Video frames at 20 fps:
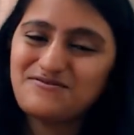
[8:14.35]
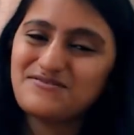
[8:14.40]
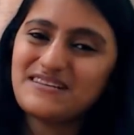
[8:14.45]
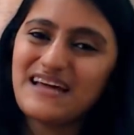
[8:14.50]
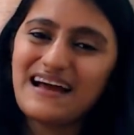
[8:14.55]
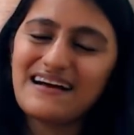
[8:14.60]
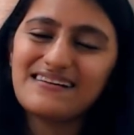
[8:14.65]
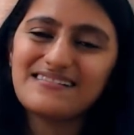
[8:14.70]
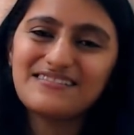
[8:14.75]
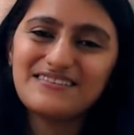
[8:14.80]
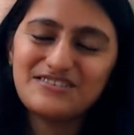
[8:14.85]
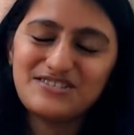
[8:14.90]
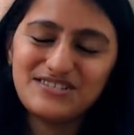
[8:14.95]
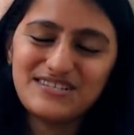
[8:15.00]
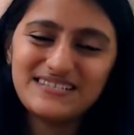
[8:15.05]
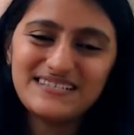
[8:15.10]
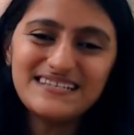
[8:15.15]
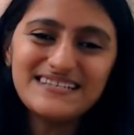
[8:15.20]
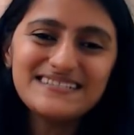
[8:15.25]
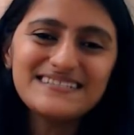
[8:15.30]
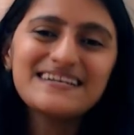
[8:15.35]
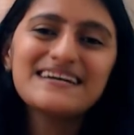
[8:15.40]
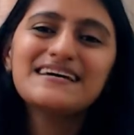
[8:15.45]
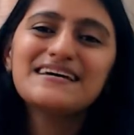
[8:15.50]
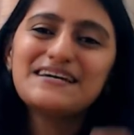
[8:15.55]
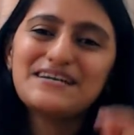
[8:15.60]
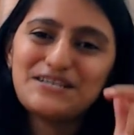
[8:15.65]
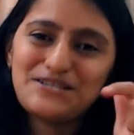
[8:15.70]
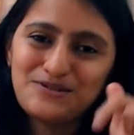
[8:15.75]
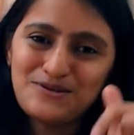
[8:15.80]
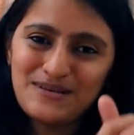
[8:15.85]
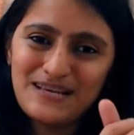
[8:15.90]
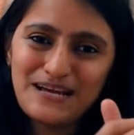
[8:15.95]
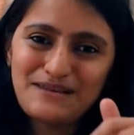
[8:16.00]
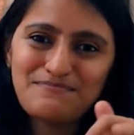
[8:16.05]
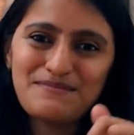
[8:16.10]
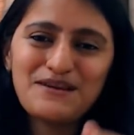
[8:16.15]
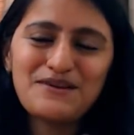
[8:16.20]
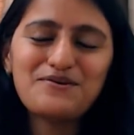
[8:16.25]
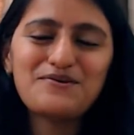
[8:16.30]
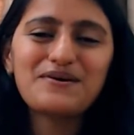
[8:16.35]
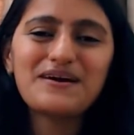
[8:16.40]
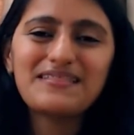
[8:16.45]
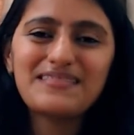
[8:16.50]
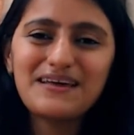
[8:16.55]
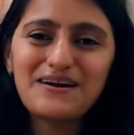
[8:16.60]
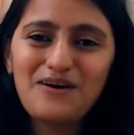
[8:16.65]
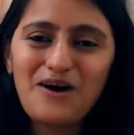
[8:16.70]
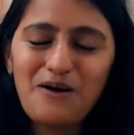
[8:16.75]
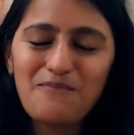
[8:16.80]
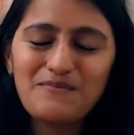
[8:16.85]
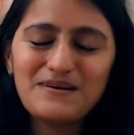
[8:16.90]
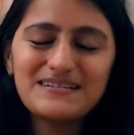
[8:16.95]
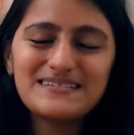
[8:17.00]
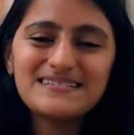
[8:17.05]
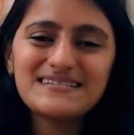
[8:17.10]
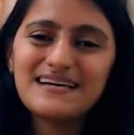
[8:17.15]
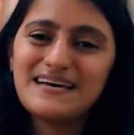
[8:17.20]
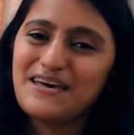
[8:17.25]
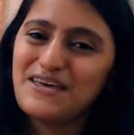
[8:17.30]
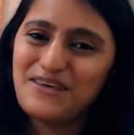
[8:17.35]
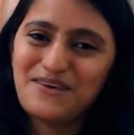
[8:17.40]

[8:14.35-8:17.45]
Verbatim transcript: to tackle the GTs, do let me know in the comments.